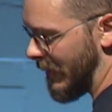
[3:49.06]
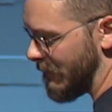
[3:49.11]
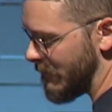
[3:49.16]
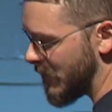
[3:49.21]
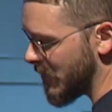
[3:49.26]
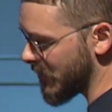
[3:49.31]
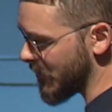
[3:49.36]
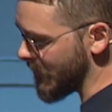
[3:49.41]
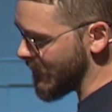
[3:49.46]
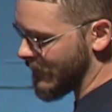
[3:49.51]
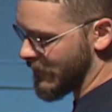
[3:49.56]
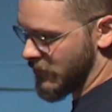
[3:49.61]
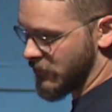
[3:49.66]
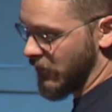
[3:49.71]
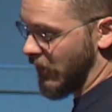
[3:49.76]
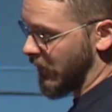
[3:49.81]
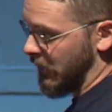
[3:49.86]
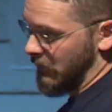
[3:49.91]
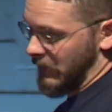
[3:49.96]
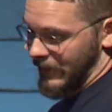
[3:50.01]
just
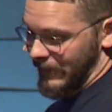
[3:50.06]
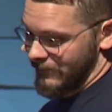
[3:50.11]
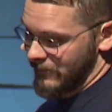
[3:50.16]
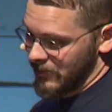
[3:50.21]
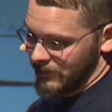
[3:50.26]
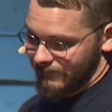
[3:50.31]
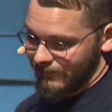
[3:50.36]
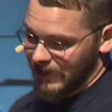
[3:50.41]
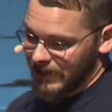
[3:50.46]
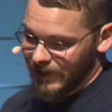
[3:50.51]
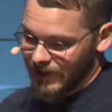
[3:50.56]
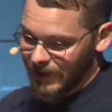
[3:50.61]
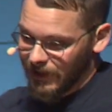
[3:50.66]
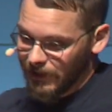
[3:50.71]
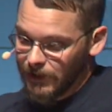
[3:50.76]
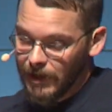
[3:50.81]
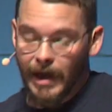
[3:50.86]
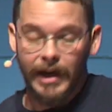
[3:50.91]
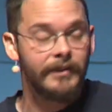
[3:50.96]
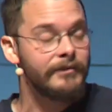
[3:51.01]
struggling with just a
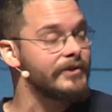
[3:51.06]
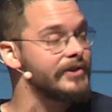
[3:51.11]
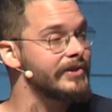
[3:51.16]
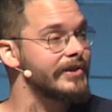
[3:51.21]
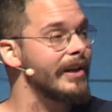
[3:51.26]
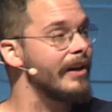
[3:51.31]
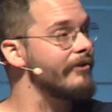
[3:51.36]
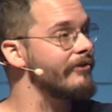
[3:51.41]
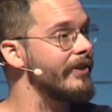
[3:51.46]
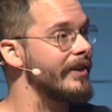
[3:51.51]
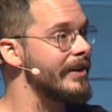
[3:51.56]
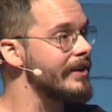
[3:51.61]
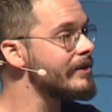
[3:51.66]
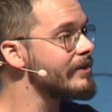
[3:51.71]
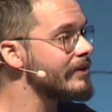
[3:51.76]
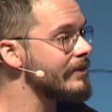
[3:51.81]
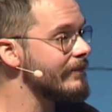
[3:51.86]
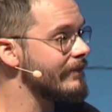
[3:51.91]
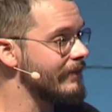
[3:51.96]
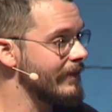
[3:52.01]
lot of stuff in
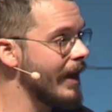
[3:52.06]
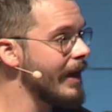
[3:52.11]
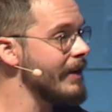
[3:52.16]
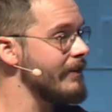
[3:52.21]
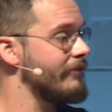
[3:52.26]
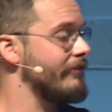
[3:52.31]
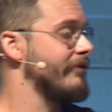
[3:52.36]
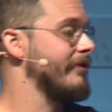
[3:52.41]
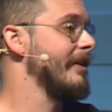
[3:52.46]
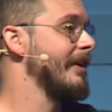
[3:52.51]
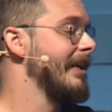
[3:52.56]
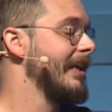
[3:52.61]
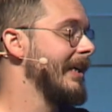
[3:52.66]
his life.